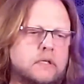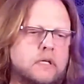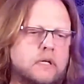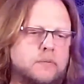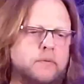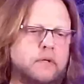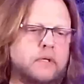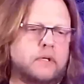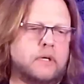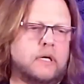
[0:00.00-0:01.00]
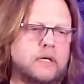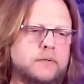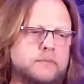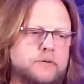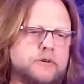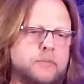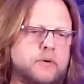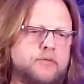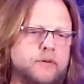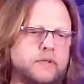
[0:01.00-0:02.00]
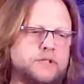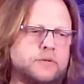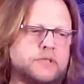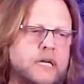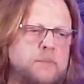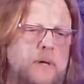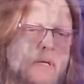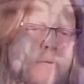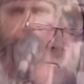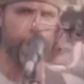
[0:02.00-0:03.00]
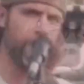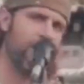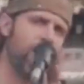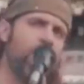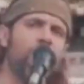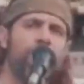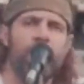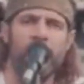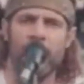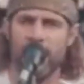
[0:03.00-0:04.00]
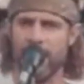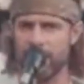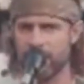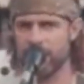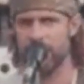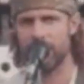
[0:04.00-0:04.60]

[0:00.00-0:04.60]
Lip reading: the drummer for the Joe Stan Band quit, and they hired me,